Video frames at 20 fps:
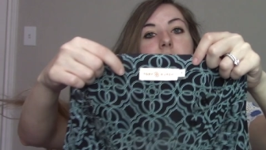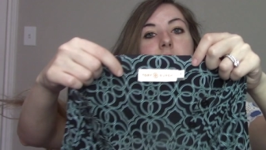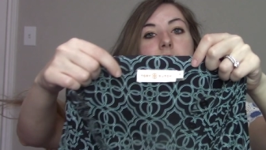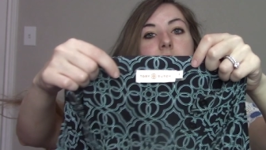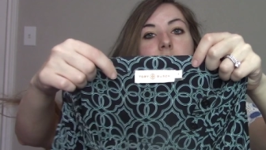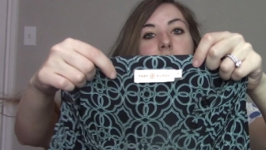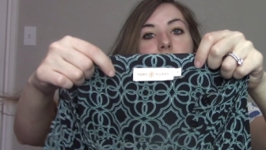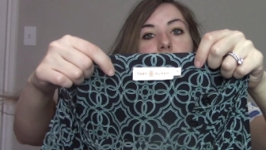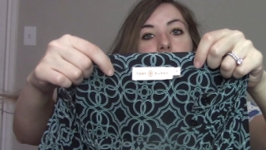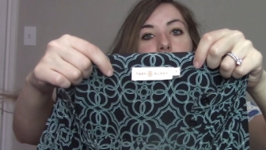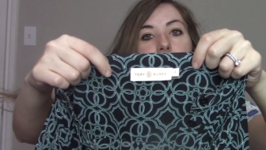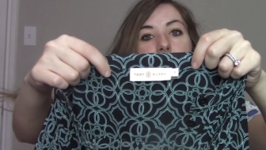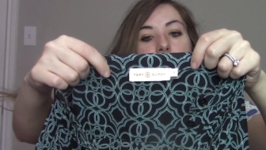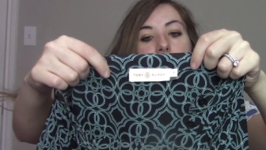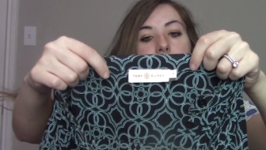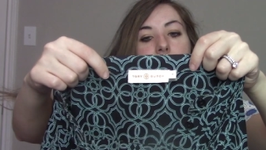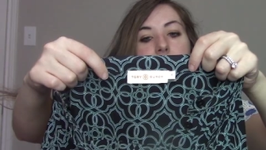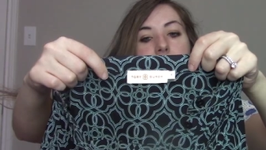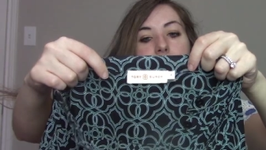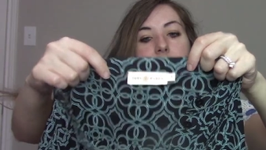silk
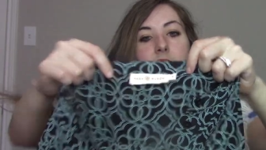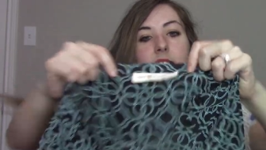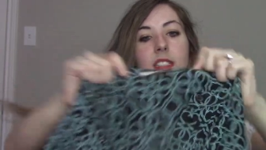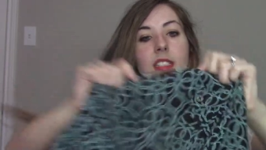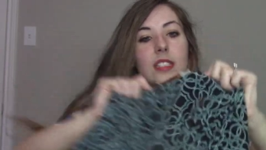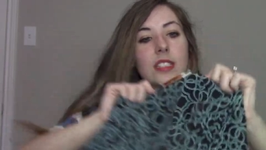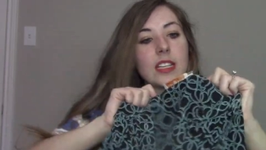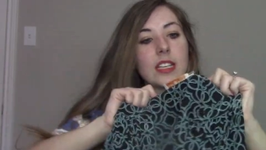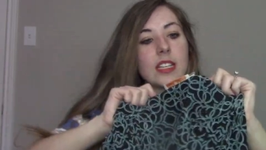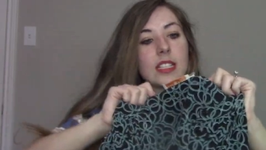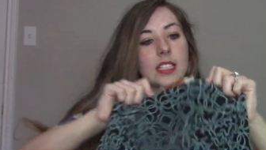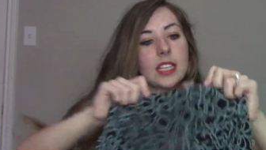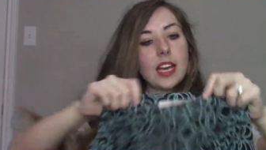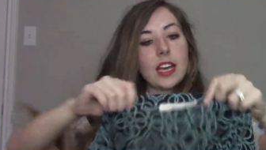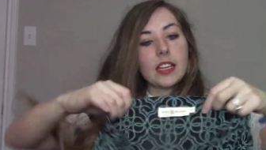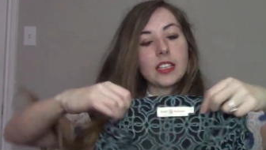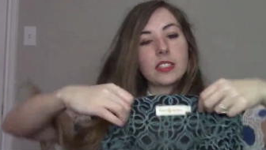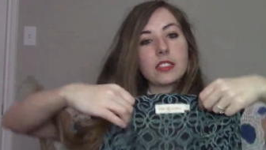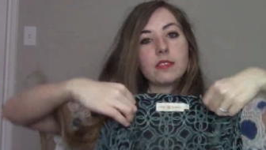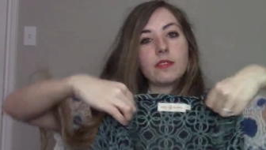dress. This is a
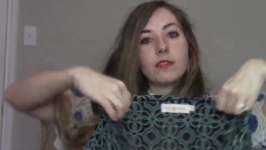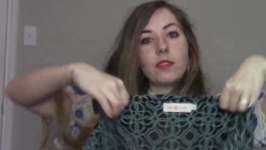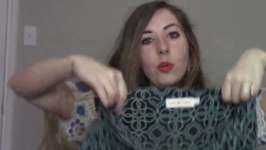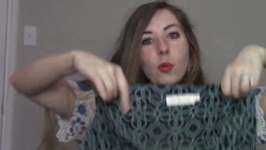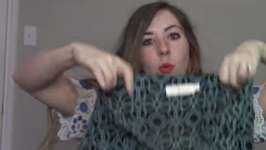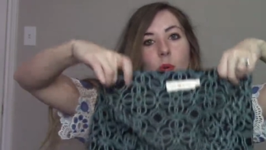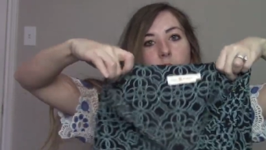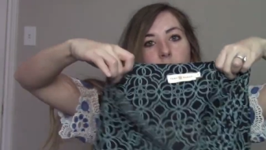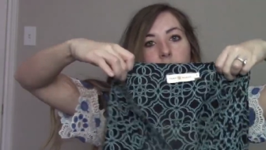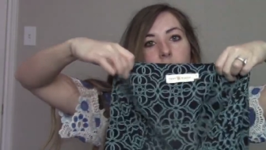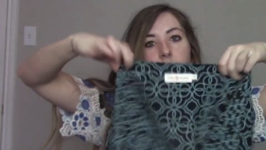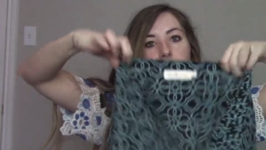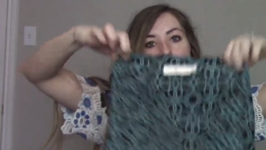size 4.